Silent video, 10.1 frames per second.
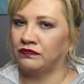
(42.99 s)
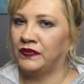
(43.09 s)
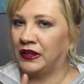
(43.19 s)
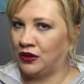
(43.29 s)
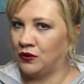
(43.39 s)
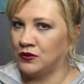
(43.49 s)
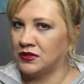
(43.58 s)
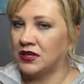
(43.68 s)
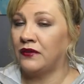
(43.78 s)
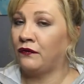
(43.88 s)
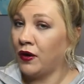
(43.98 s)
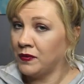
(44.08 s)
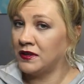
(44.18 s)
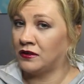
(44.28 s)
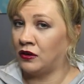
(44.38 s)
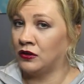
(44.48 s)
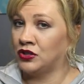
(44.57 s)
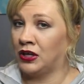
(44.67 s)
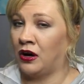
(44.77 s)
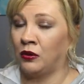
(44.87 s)
videos from this Dollar
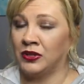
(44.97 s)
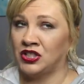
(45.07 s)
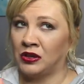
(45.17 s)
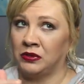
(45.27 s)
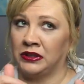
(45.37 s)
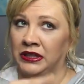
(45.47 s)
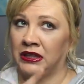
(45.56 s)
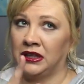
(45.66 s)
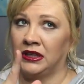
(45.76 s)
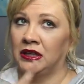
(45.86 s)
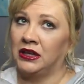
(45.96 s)
Tree haul, which I will link